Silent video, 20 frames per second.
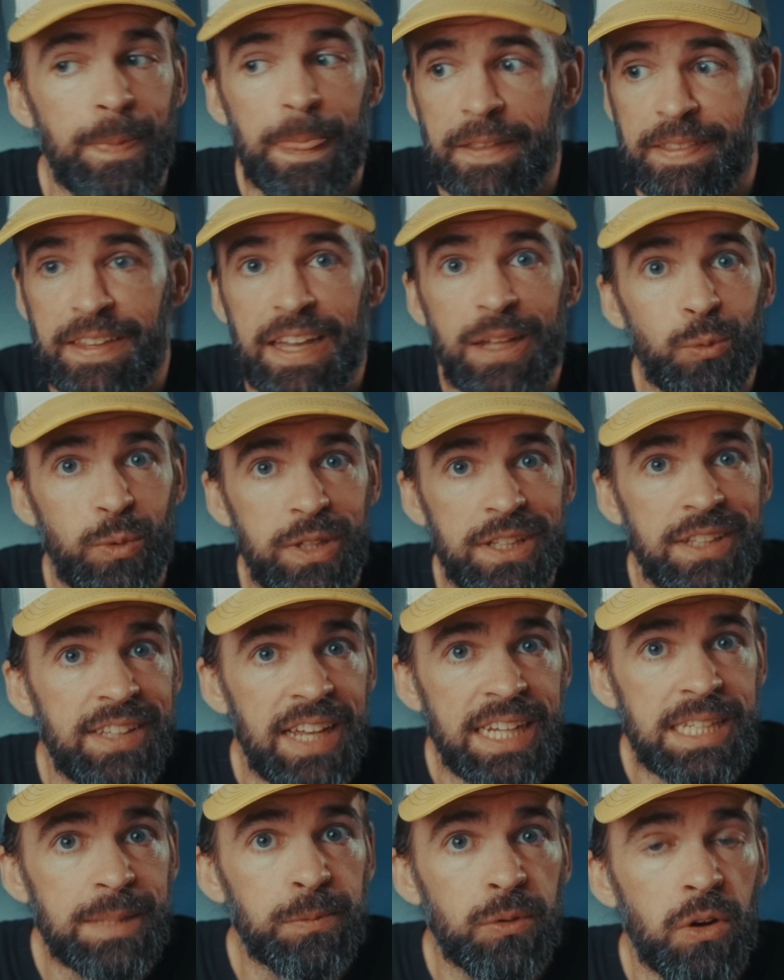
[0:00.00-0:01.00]
And then with a
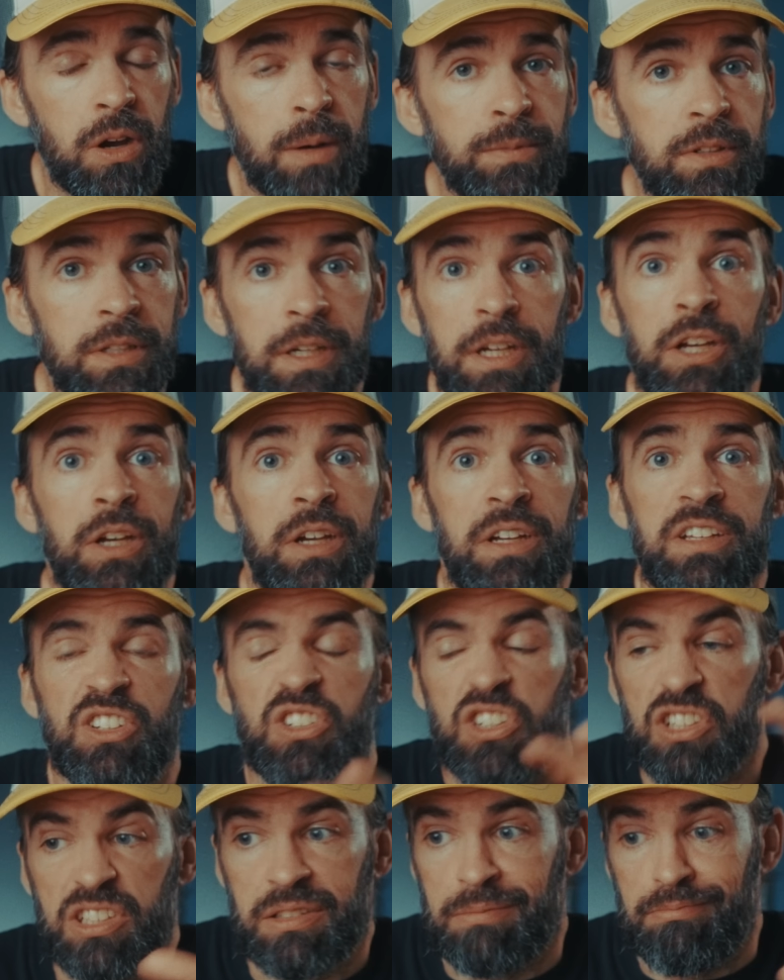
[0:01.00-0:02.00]
text prompt, you
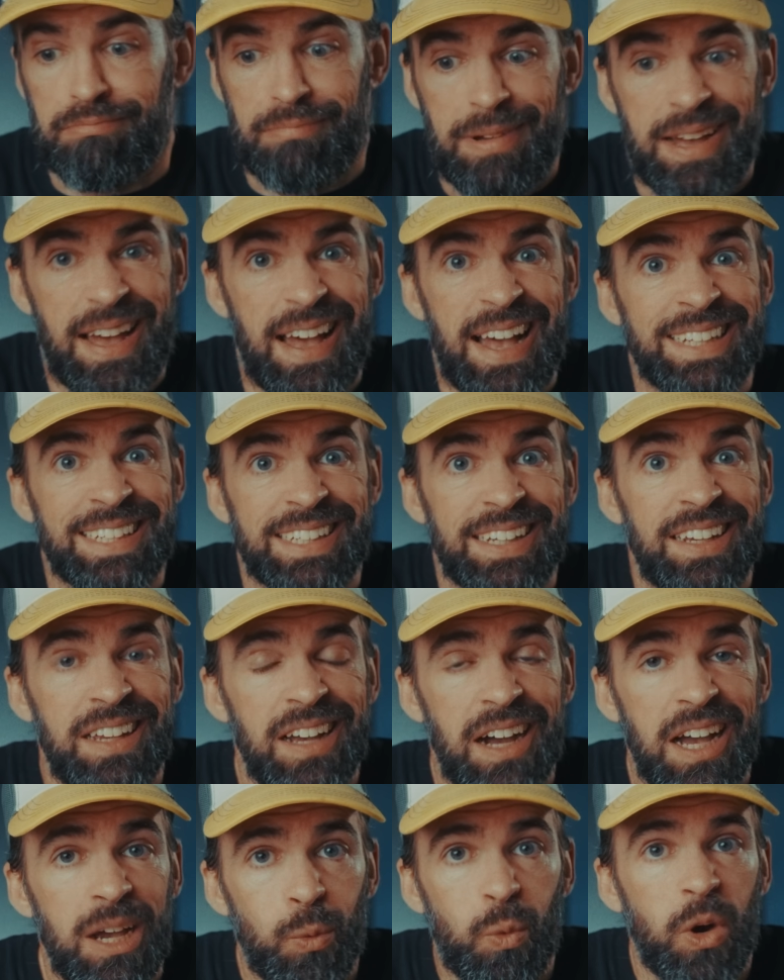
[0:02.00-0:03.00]
just ask
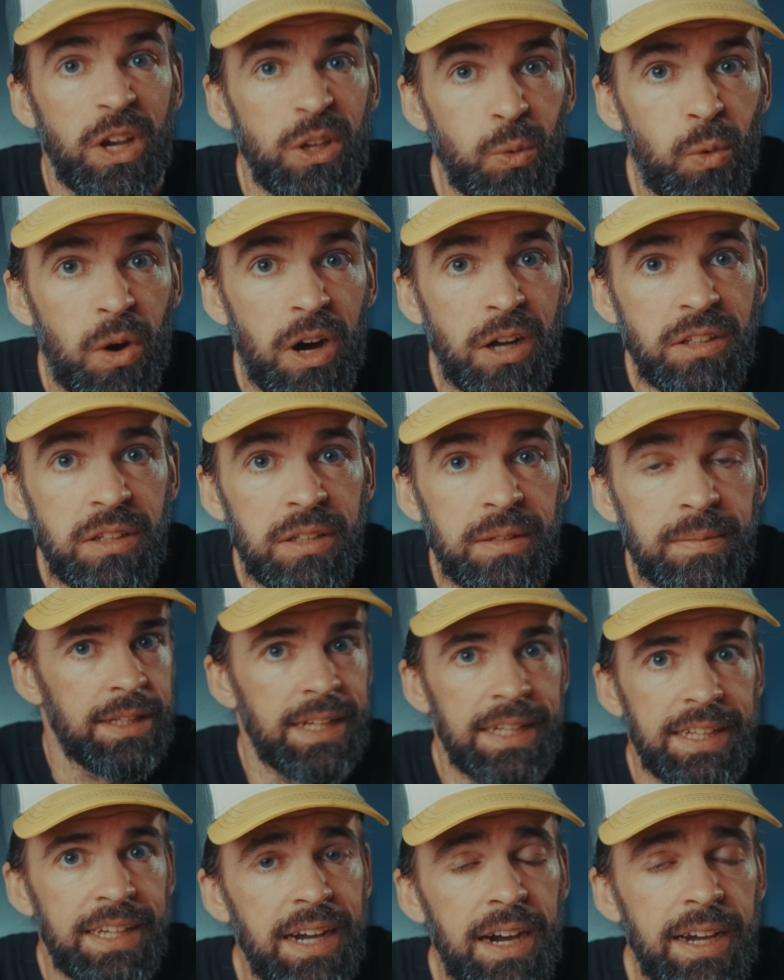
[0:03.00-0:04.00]
AI what you want,
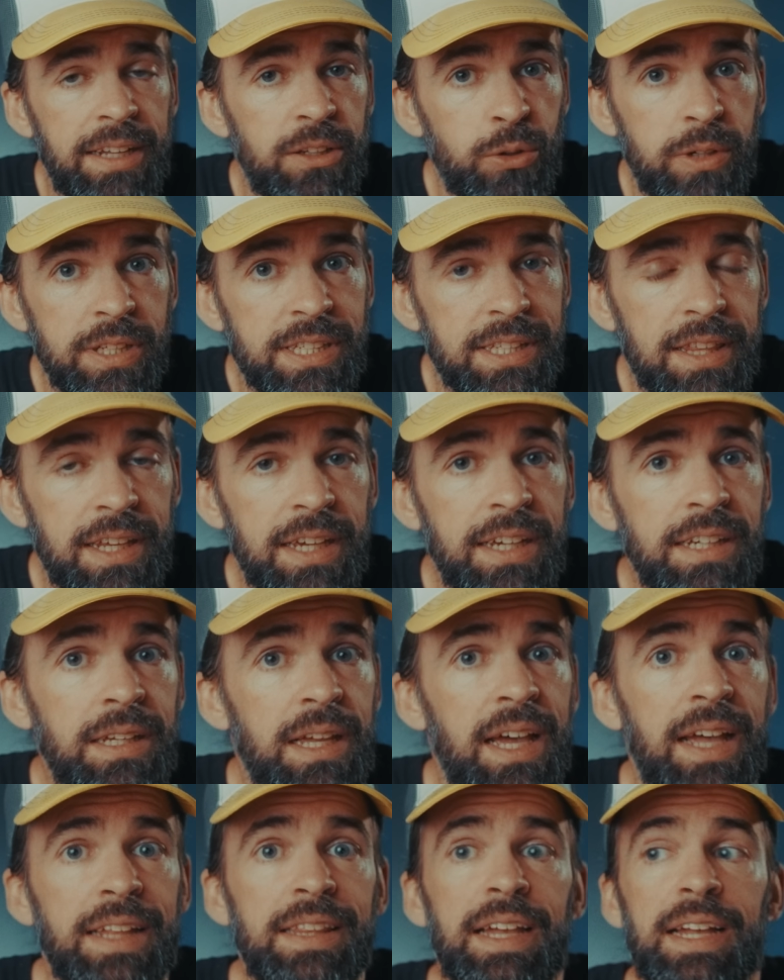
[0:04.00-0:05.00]
let AI do its thing,
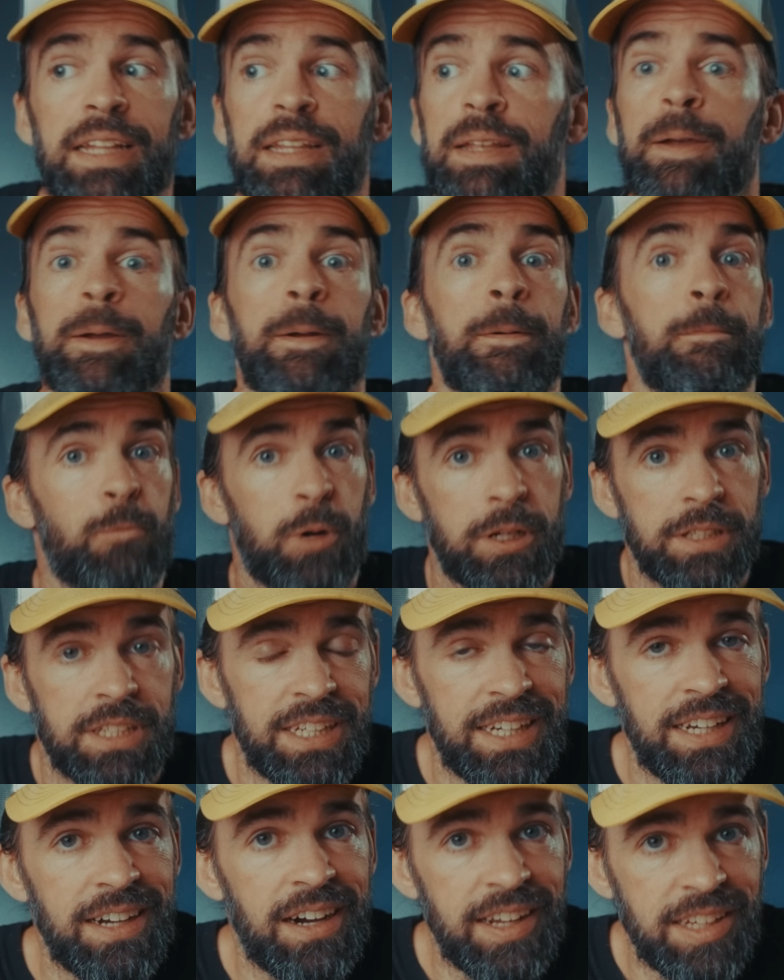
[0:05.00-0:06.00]
and then once
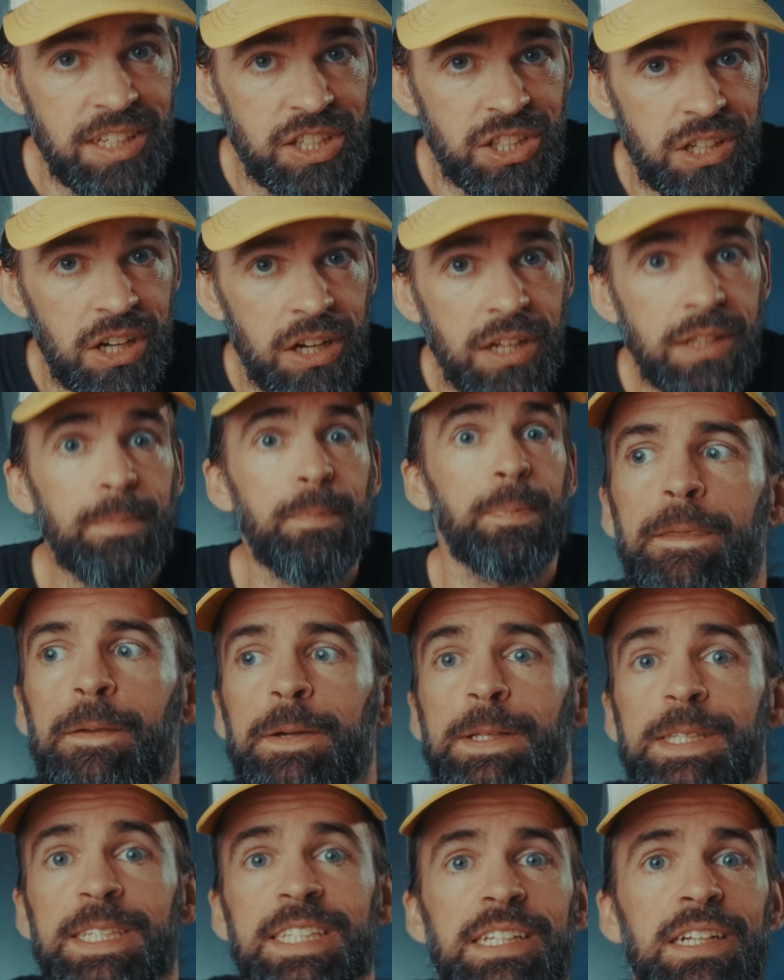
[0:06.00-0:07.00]
AI is done, you
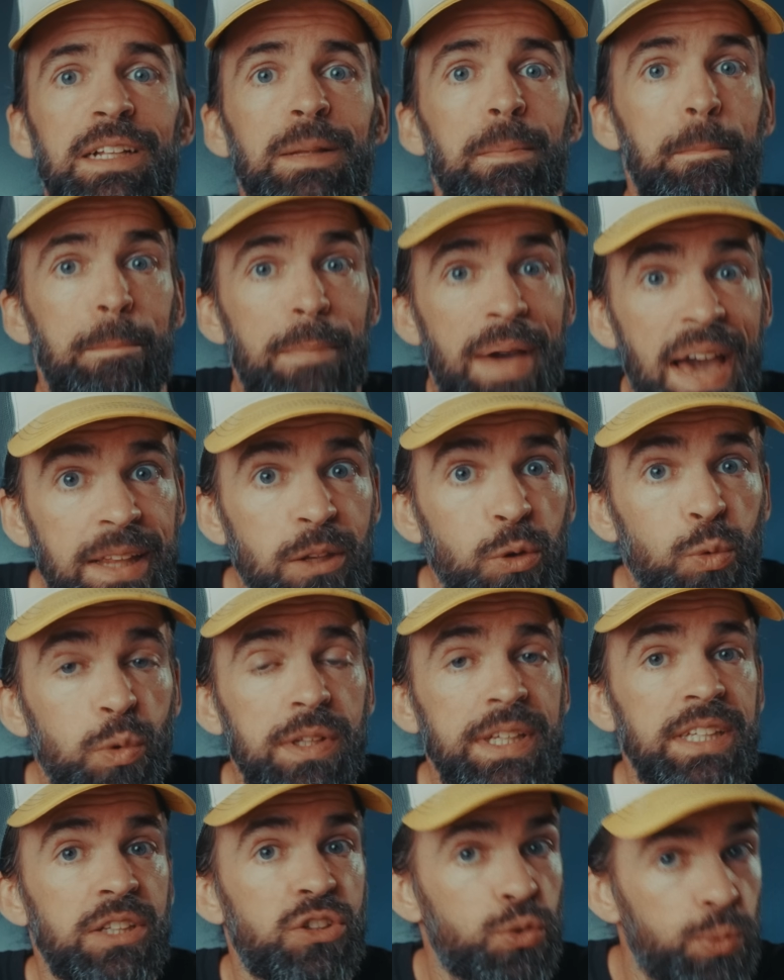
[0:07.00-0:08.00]
can still
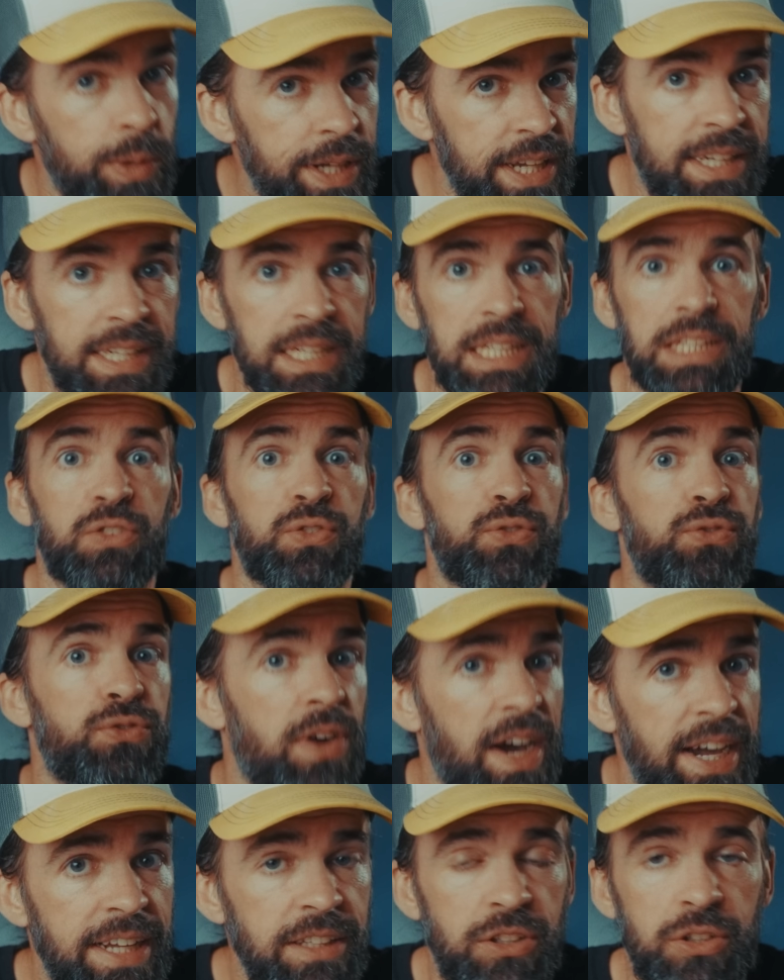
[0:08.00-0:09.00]
manually tweak it,
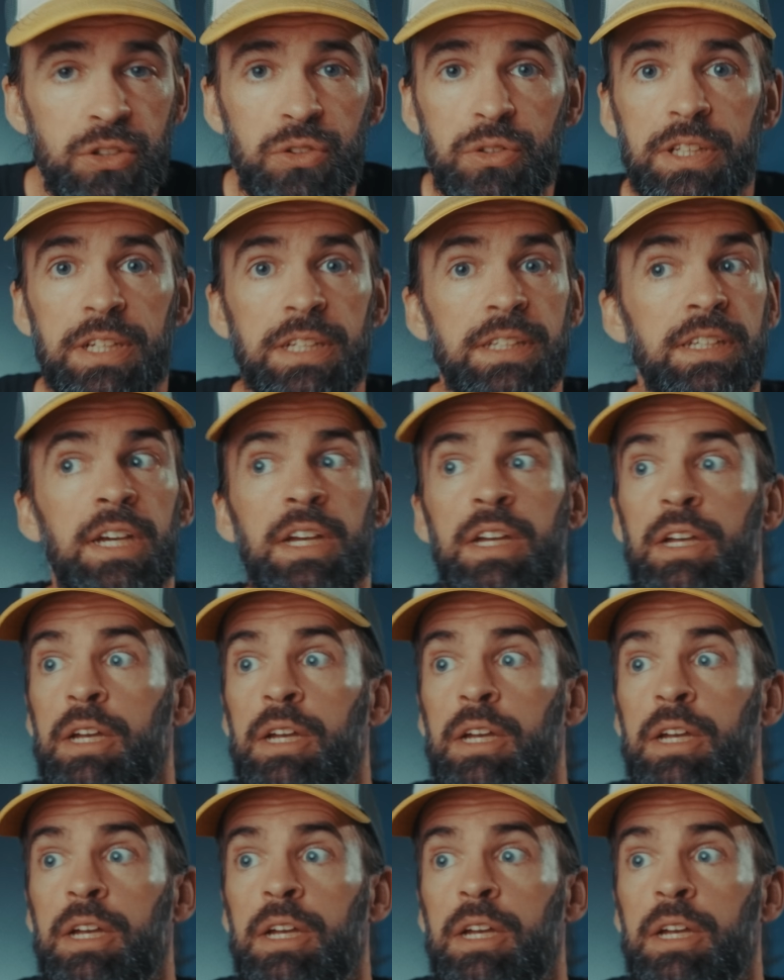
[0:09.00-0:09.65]
fine tune it,